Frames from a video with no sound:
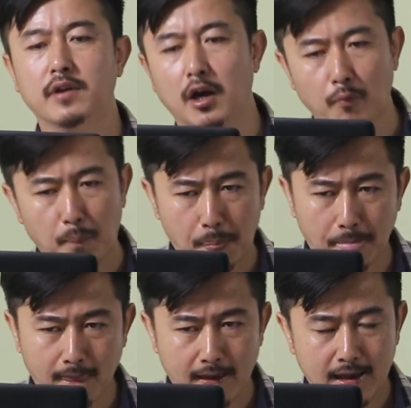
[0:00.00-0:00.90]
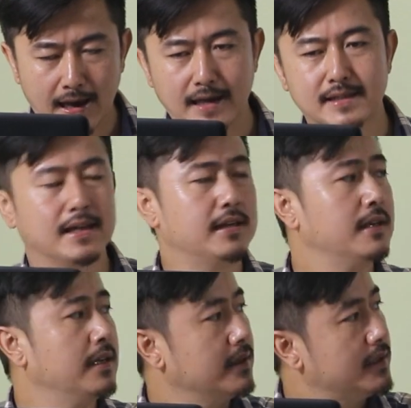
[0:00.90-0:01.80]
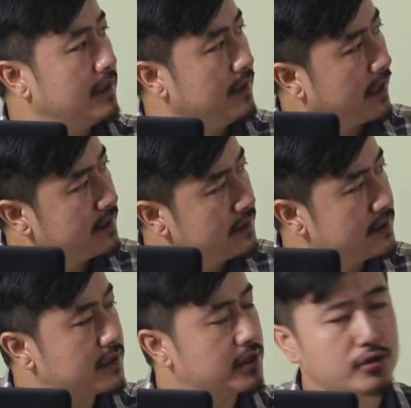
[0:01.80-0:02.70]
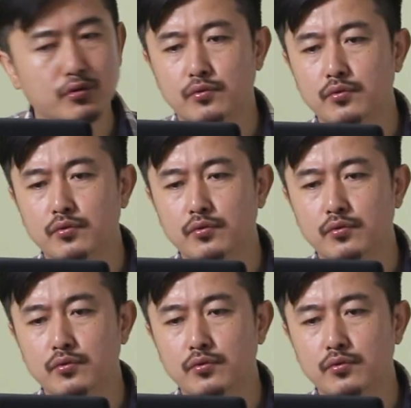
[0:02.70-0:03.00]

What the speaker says: Now, I said till 1962